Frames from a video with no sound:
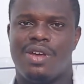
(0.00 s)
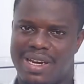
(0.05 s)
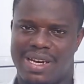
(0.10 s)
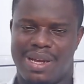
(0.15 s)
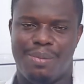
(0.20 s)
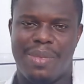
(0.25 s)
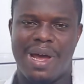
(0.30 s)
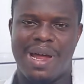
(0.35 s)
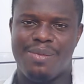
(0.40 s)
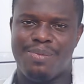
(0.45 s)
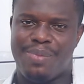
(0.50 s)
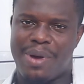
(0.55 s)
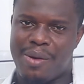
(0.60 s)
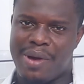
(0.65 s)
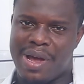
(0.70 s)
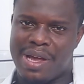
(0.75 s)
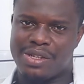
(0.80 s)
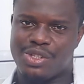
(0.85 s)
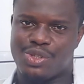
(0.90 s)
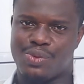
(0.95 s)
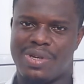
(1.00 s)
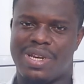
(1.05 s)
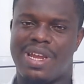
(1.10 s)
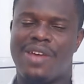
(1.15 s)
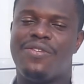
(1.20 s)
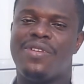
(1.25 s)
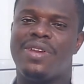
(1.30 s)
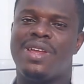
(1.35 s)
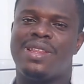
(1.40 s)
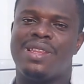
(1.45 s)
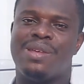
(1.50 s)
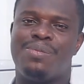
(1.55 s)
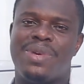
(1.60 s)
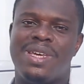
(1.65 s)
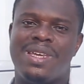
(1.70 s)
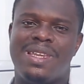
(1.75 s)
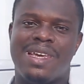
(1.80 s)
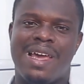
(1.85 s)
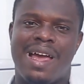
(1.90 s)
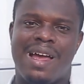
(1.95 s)
The manpower should definitely
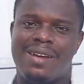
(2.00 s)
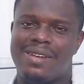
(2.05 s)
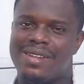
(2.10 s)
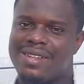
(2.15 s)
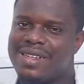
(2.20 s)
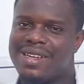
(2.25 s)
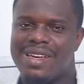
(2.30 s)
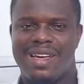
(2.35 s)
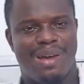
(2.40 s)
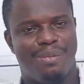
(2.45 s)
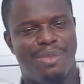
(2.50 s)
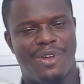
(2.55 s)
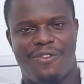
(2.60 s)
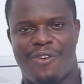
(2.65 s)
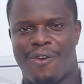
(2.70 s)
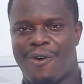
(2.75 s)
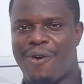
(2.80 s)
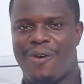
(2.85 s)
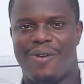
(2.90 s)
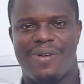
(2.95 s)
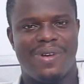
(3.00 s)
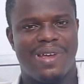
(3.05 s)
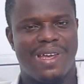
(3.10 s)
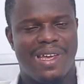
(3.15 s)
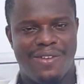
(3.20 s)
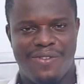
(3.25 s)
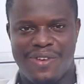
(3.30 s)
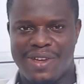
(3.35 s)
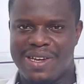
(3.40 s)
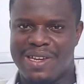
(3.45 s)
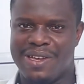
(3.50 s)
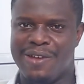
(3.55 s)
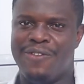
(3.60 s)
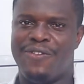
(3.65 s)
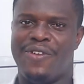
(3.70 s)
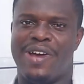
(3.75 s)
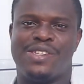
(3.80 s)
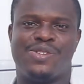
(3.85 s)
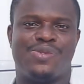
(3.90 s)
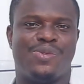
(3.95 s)
be there before even the
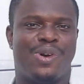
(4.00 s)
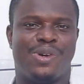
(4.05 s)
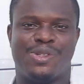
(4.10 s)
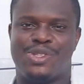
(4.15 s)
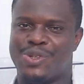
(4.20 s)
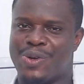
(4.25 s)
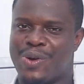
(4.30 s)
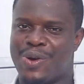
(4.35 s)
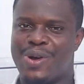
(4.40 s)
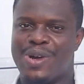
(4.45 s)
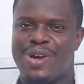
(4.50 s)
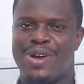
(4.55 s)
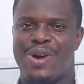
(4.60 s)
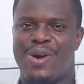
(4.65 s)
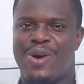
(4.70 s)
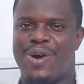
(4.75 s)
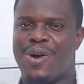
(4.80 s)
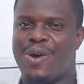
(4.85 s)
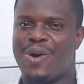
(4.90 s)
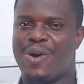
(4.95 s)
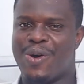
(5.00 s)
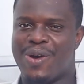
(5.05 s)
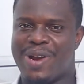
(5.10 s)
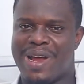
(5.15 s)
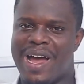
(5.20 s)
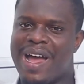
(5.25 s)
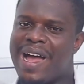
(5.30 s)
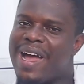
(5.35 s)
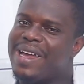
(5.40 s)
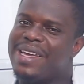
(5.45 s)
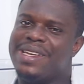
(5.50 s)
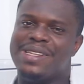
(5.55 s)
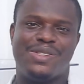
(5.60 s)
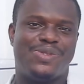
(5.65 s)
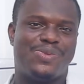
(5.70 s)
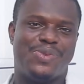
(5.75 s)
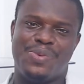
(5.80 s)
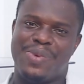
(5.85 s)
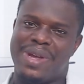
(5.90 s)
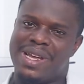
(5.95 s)
infrastructure or other
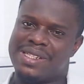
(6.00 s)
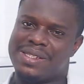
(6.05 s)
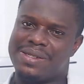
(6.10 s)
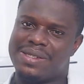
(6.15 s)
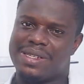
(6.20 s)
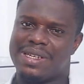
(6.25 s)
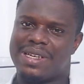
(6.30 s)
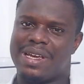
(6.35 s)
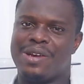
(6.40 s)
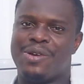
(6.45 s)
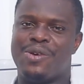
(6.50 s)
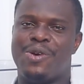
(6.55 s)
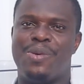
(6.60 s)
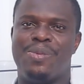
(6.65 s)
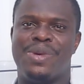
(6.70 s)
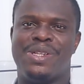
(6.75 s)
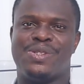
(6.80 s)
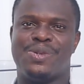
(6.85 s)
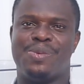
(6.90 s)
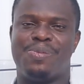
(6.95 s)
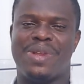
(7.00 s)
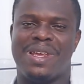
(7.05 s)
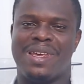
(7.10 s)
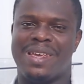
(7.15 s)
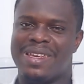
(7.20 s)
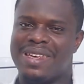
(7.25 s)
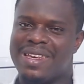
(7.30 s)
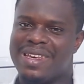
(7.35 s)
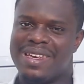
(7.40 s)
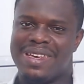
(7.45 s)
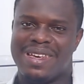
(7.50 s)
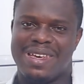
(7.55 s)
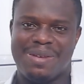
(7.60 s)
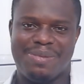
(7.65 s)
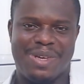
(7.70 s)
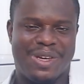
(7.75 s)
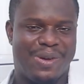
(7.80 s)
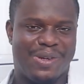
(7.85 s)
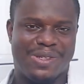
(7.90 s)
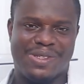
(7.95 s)
instruments can come into play.
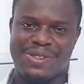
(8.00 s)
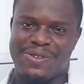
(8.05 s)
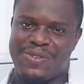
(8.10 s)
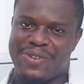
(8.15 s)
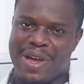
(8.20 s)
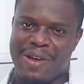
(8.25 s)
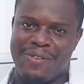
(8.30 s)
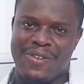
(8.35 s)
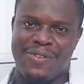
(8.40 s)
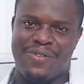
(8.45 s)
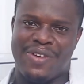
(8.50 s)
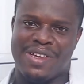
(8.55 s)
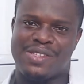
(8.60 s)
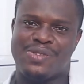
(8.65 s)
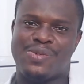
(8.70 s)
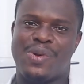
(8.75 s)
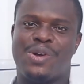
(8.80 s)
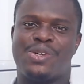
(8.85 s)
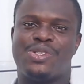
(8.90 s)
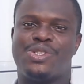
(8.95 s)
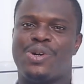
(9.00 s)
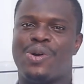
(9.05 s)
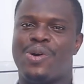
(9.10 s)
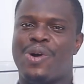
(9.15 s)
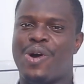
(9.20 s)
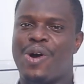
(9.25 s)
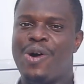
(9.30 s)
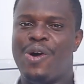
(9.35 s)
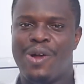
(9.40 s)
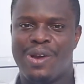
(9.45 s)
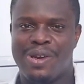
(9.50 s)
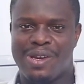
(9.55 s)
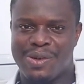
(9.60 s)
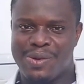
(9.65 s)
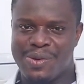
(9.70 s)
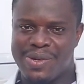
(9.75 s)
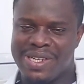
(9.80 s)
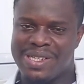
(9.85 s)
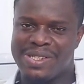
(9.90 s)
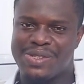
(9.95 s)
Because if you have infrastructure, all the
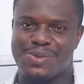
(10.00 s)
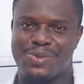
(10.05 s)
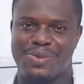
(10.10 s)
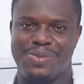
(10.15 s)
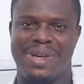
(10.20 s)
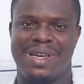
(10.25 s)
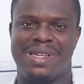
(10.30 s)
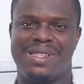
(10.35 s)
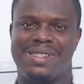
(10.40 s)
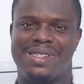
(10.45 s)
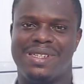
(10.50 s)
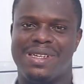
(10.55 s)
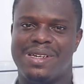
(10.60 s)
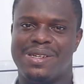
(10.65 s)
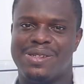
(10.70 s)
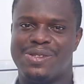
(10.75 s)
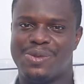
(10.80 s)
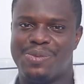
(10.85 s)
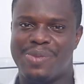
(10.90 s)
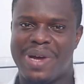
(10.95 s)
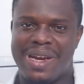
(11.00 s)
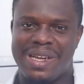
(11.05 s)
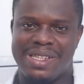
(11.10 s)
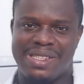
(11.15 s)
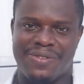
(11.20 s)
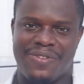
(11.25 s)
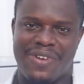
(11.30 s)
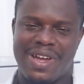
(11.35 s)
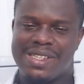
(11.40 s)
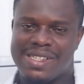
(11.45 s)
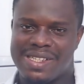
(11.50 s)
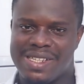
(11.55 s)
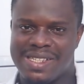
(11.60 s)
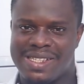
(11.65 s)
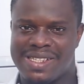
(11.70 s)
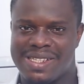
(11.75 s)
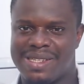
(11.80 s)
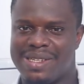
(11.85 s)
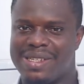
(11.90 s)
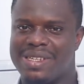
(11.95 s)
good instruments to manage a
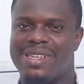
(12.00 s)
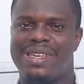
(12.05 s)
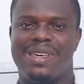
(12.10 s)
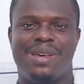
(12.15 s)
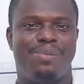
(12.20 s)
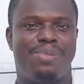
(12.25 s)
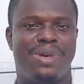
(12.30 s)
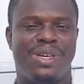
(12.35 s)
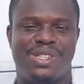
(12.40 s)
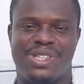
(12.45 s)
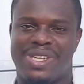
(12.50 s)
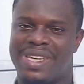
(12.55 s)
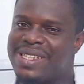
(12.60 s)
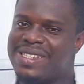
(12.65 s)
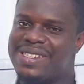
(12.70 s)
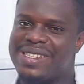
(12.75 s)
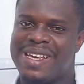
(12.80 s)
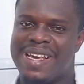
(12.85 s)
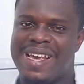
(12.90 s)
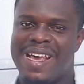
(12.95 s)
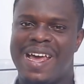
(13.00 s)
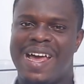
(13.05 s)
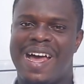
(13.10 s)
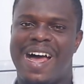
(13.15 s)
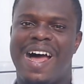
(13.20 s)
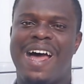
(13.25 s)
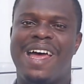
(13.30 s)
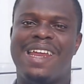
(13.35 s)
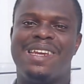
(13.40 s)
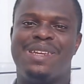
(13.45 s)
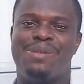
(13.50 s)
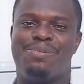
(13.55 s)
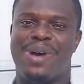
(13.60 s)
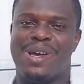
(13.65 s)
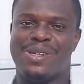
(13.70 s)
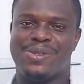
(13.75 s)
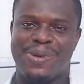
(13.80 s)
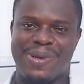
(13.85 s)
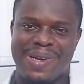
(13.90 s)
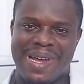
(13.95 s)
fertility patient, and the
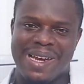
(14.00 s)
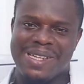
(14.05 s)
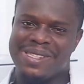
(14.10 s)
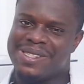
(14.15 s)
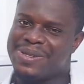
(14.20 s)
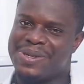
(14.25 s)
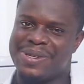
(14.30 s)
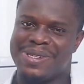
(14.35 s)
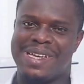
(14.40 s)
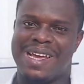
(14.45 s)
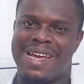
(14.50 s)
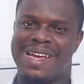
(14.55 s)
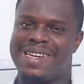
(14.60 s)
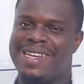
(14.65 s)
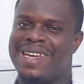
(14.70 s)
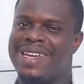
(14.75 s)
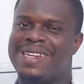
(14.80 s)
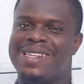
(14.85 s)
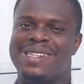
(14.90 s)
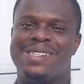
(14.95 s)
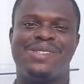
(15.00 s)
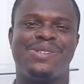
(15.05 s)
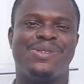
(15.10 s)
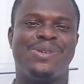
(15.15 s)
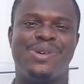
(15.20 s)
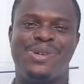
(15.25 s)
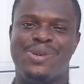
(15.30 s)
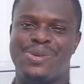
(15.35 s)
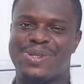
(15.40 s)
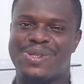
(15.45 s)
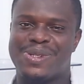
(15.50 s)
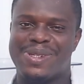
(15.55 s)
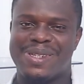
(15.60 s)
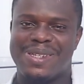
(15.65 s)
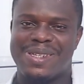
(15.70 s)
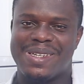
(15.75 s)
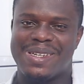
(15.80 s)
personnel is not there, then it's no use.